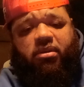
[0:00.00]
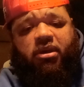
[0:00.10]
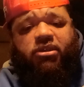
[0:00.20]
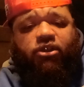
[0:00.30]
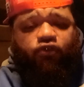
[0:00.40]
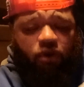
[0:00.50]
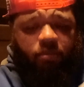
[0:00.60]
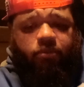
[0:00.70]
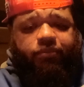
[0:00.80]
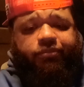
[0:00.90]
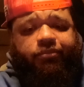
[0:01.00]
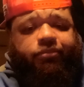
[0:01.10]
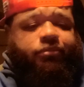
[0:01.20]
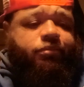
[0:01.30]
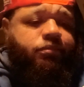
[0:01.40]
gets in trouble,
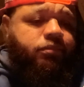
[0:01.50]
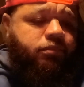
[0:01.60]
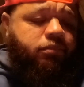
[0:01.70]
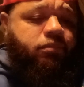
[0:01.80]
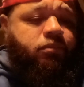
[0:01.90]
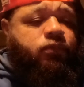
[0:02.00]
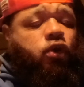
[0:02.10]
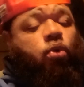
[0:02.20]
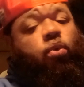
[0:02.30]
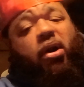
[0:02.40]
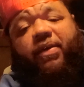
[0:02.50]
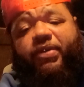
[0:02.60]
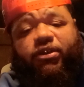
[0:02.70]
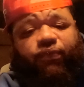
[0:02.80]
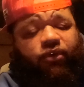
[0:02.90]
or wherever
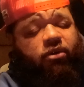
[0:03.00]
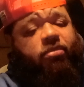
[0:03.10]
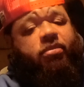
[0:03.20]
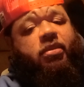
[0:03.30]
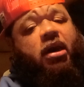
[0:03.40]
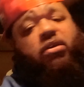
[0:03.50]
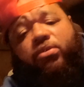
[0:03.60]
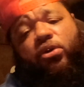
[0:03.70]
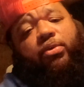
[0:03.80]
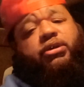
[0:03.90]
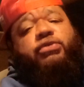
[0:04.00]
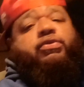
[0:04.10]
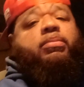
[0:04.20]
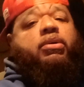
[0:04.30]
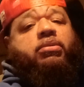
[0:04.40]
he's from. I don't know where he's
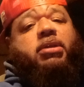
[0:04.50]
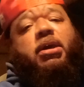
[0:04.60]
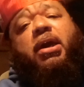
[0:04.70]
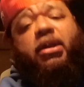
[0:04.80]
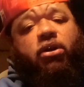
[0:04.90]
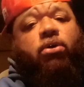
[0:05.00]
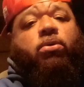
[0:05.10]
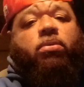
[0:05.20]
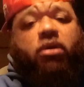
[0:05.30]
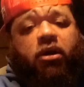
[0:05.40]
from. Only thing I know